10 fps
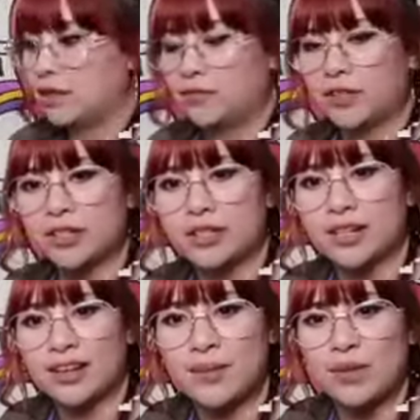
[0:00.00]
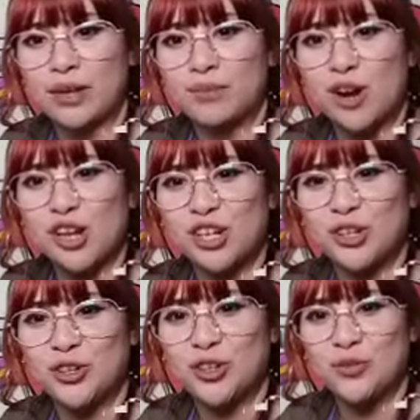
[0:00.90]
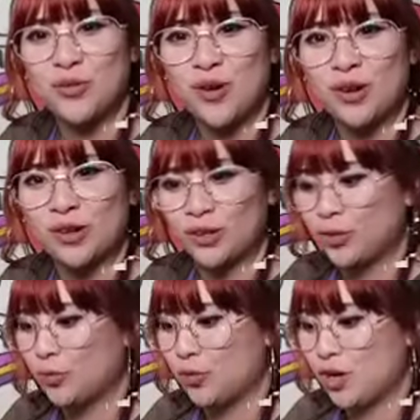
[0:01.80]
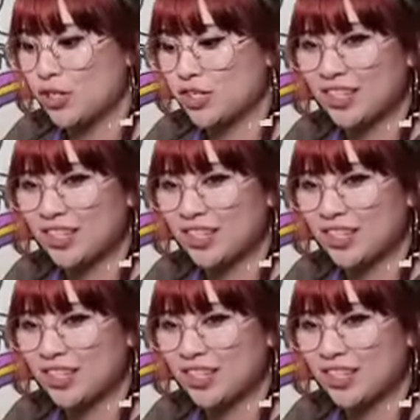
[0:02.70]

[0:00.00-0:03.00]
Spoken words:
this big brush a good wash.